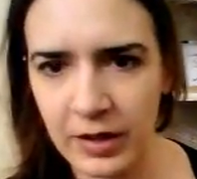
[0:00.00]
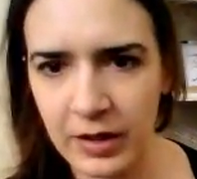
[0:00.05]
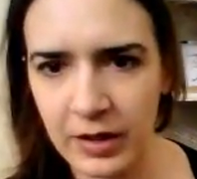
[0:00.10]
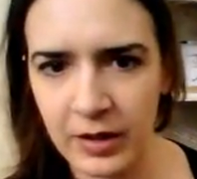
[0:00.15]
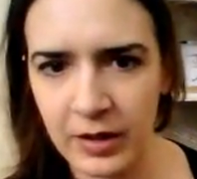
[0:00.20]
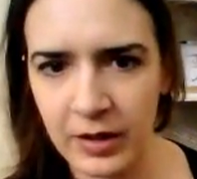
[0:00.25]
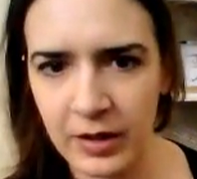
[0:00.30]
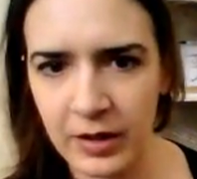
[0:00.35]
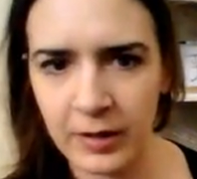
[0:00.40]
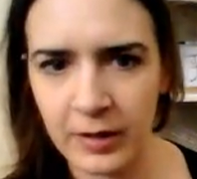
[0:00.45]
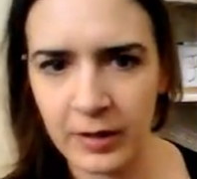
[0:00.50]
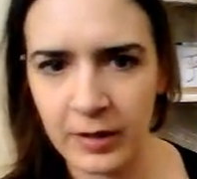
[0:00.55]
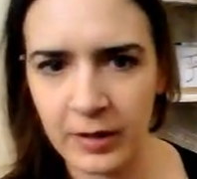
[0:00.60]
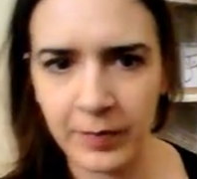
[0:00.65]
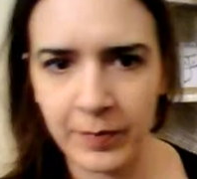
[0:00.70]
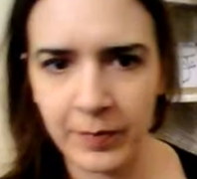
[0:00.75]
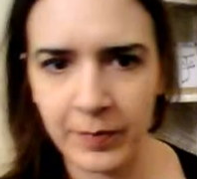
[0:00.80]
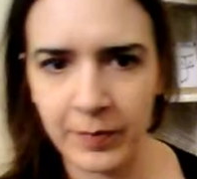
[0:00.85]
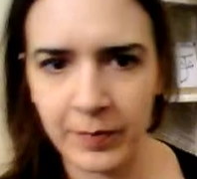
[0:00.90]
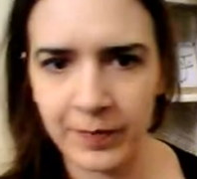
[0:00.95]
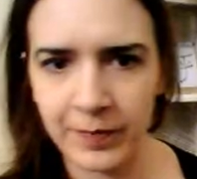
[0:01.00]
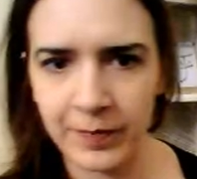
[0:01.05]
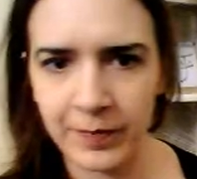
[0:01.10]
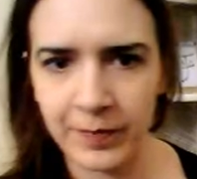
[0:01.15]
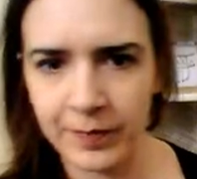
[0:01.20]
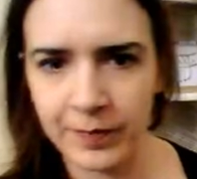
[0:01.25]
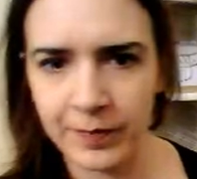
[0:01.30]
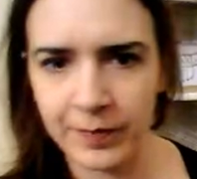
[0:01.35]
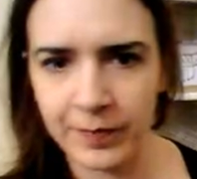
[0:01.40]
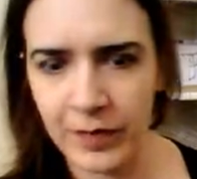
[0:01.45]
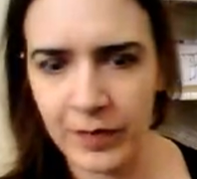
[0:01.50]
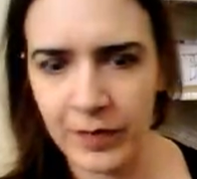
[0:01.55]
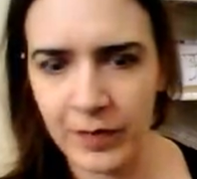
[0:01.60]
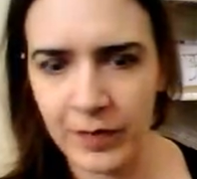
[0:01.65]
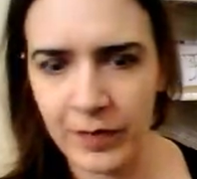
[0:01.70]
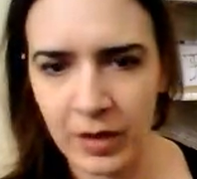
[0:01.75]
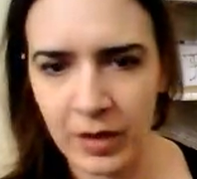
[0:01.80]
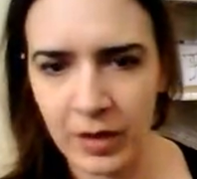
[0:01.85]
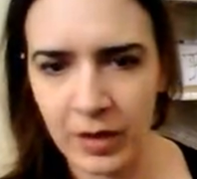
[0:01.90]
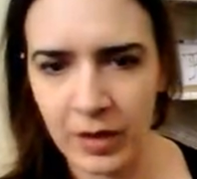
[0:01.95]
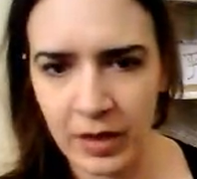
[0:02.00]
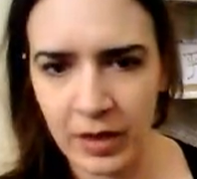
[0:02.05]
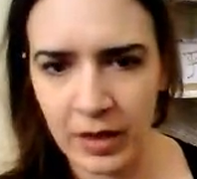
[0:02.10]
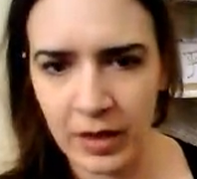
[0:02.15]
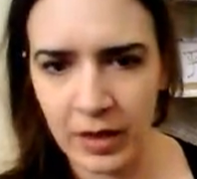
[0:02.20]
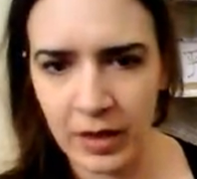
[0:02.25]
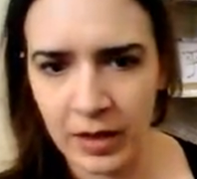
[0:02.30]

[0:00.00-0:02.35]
No one is speaking in this clip.